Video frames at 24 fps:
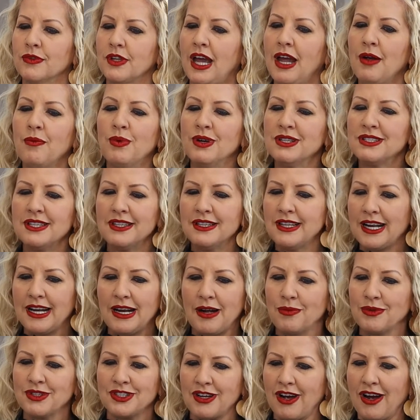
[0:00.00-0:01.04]

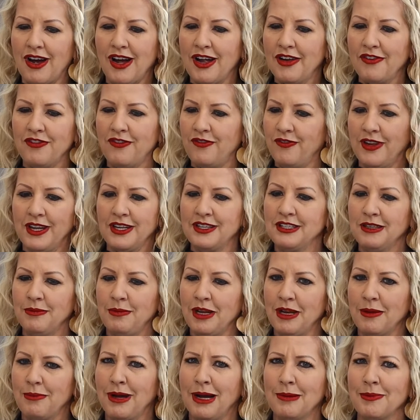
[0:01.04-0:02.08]
was unfit to
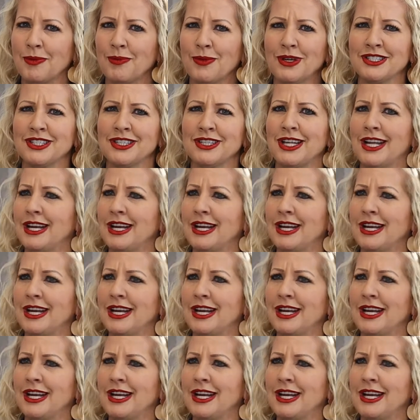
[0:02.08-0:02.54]
be a mom. It wasn't